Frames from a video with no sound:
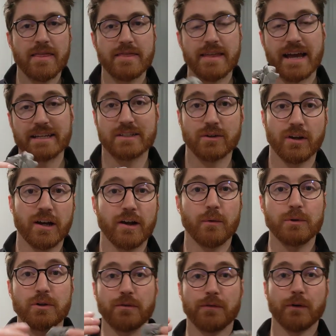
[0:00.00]
that
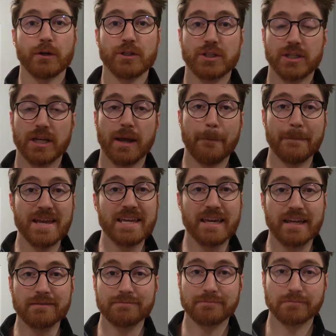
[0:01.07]
uh, when you first
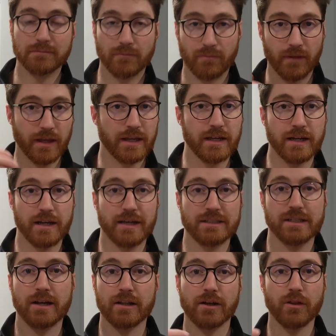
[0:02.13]
make it, uh,
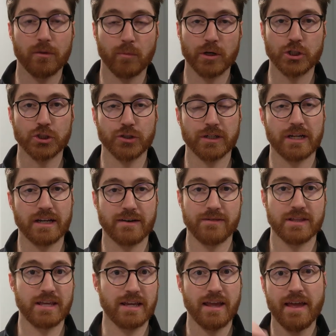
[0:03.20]
it's got all the moisture in it and
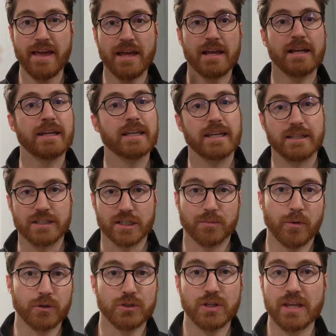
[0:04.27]
everything, it gets
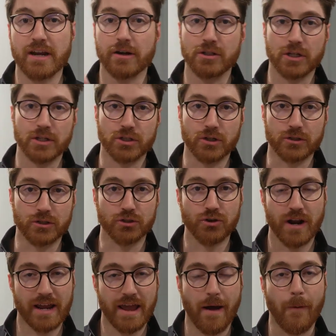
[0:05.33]
exposed to the air, it's going to start to
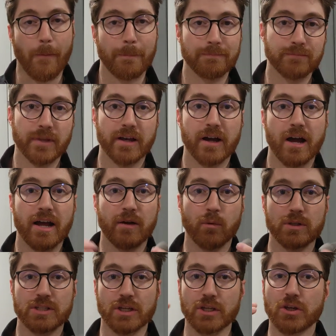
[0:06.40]
dry out. Uh,
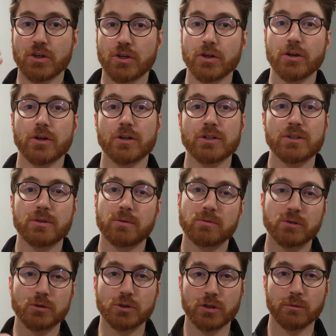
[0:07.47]
once it
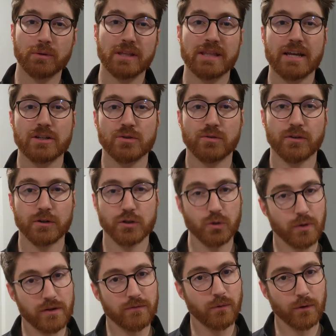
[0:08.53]
cures, usually within that
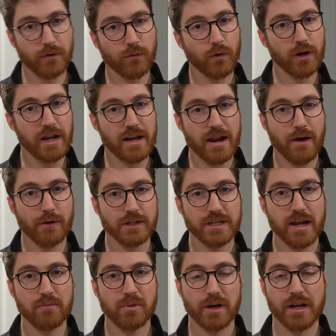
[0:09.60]
first 24 to 48 hour
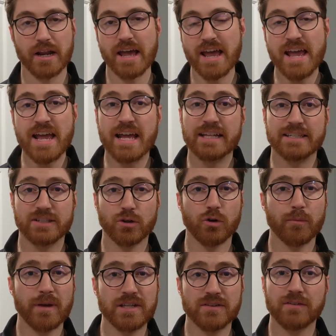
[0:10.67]
time period, it
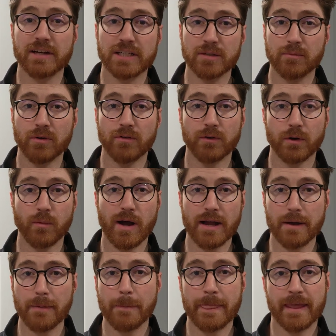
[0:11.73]
still remains flexible for a
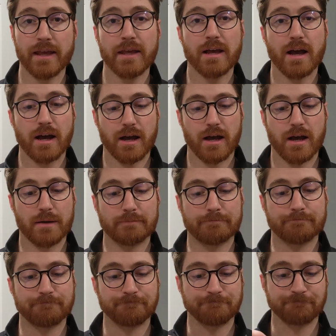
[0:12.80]
while.
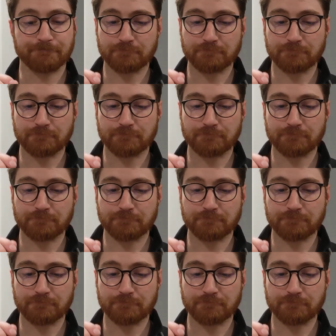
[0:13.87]
Um,